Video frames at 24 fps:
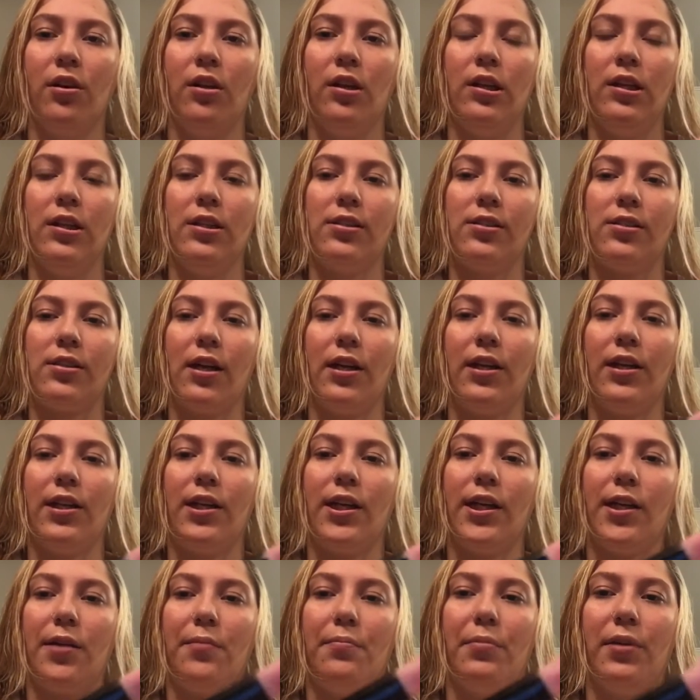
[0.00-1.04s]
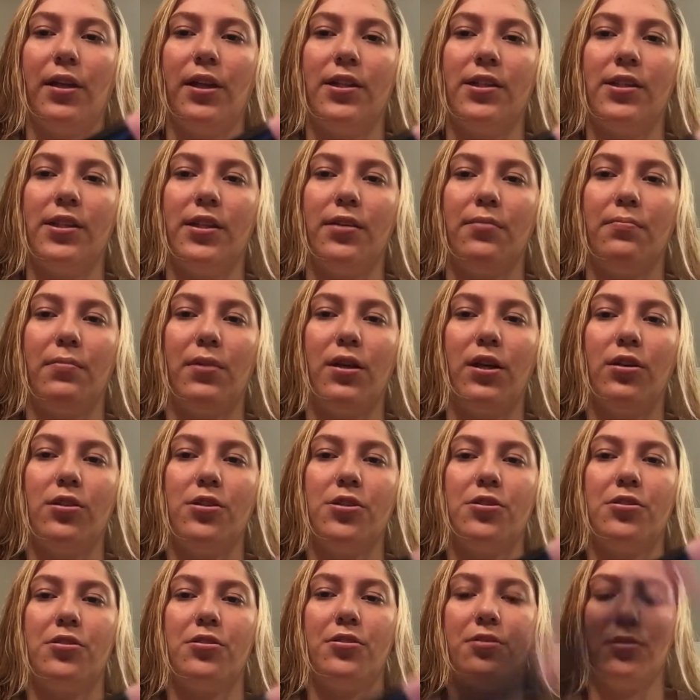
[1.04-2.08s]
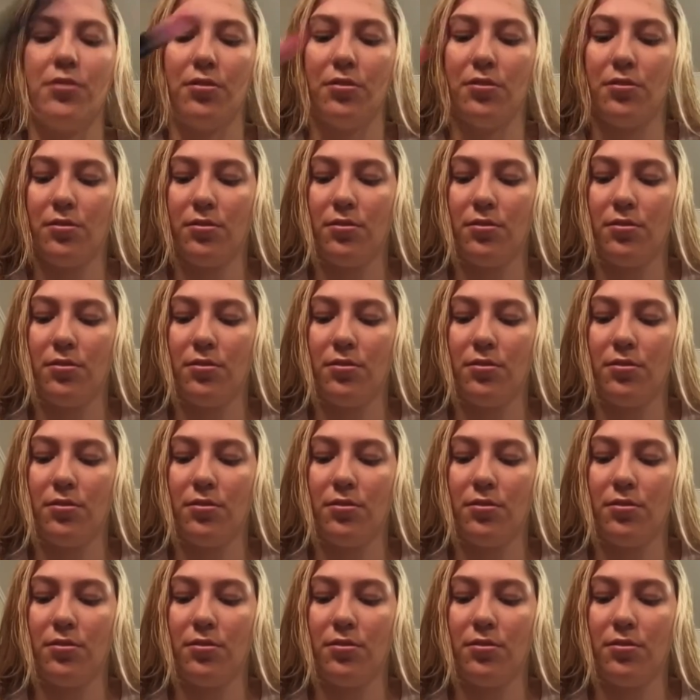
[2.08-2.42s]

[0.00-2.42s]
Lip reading: It's kind of like a blending brush.